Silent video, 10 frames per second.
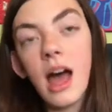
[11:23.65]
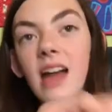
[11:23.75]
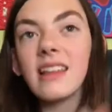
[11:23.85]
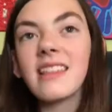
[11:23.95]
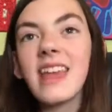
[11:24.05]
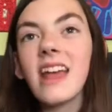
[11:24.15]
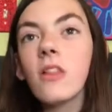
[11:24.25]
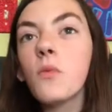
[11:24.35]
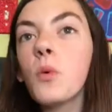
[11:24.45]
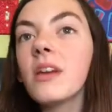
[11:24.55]
On a scale
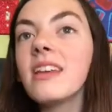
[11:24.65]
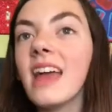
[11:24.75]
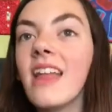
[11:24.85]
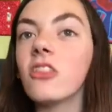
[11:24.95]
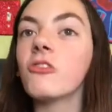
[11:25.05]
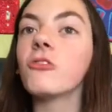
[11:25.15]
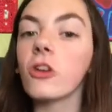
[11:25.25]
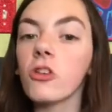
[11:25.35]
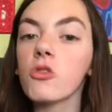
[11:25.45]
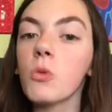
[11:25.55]
of 1 to 10, the
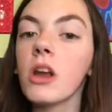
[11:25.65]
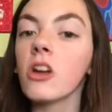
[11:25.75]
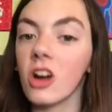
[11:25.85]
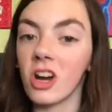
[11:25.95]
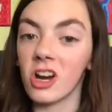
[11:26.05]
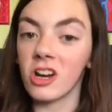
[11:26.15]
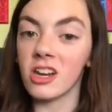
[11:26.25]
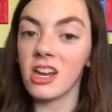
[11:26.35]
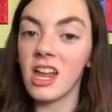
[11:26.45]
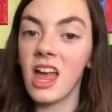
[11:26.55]
first one hurt
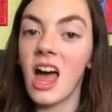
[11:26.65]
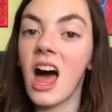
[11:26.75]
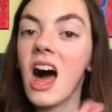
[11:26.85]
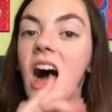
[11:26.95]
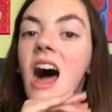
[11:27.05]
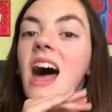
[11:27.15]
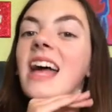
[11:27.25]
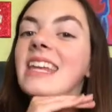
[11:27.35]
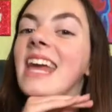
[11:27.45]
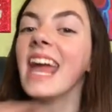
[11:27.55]

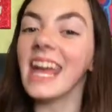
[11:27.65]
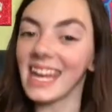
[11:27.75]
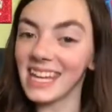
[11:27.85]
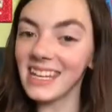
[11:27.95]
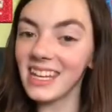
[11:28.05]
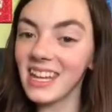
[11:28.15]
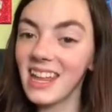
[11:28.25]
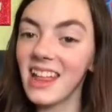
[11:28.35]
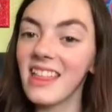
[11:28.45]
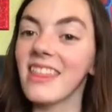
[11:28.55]
an 8.
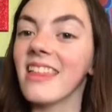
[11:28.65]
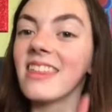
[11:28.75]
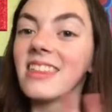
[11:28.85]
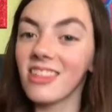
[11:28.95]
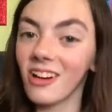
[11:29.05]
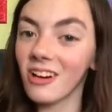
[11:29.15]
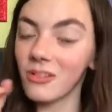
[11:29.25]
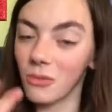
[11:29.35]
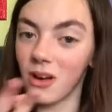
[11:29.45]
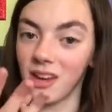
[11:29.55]
The third
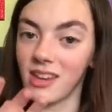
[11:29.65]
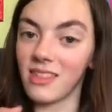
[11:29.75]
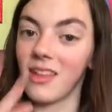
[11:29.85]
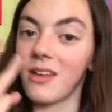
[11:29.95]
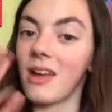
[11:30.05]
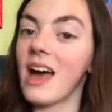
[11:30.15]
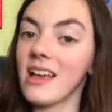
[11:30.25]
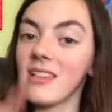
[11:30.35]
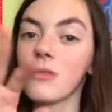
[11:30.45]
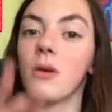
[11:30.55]
one, the
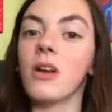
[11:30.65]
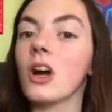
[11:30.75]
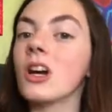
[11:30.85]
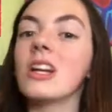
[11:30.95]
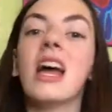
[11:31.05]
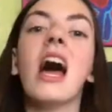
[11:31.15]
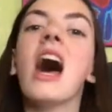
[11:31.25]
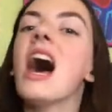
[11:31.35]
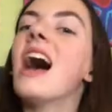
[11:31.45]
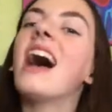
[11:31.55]
ice one, hurt
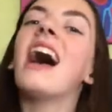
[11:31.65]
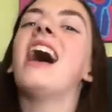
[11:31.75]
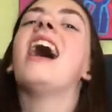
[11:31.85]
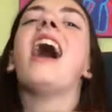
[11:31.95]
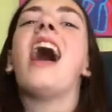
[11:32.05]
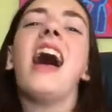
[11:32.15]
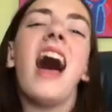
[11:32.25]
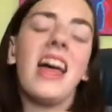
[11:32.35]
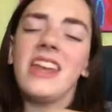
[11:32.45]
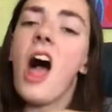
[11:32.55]

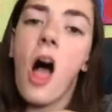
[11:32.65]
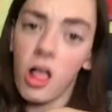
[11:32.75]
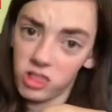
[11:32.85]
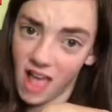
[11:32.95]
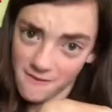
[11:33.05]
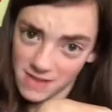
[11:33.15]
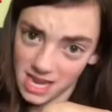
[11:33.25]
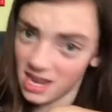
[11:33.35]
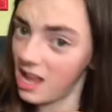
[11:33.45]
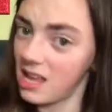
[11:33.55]
an 11.